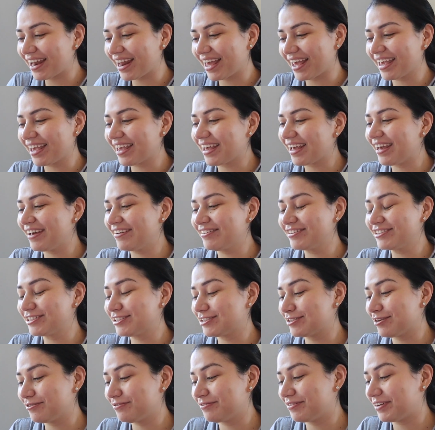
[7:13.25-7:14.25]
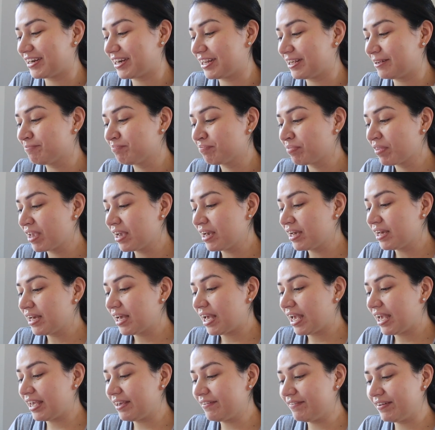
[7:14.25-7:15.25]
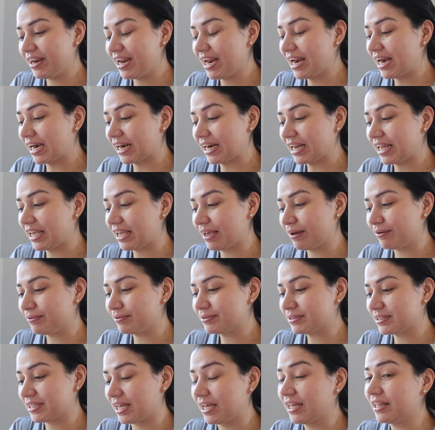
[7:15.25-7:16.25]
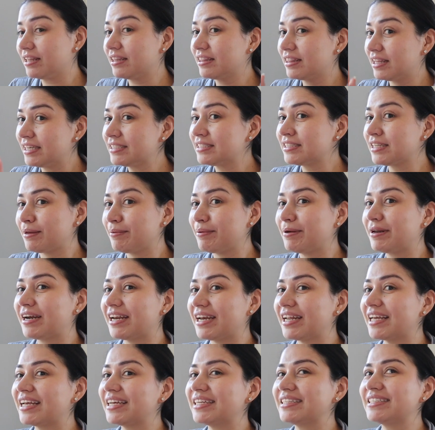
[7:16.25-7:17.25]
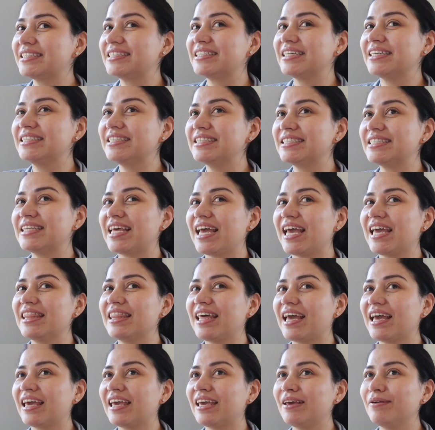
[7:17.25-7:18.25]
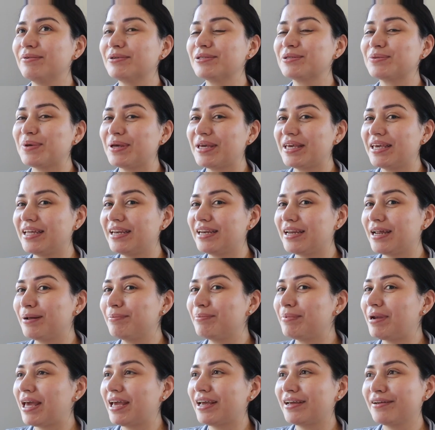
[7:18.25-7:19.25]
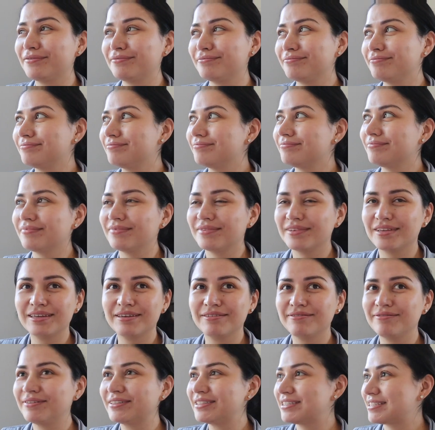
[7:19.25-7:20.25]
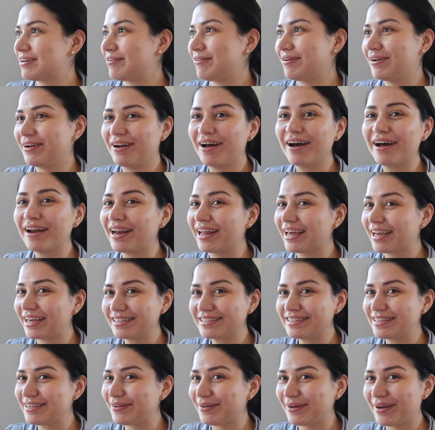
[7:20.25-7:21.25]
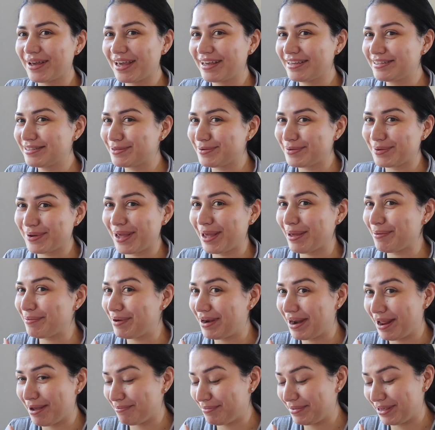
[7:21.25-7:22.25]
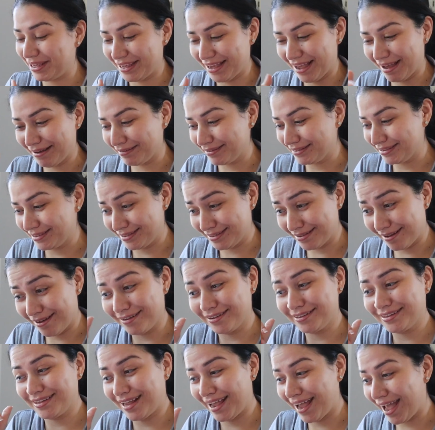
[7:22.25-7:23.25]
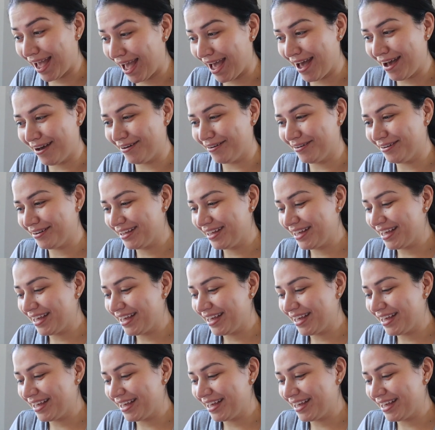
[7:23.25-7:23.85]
Like, it was so funny. Even Enrique said, this time Enrique did say that he was waking up like, what's going on? Like, is he okay? He's okay, but not me. I was knocked out.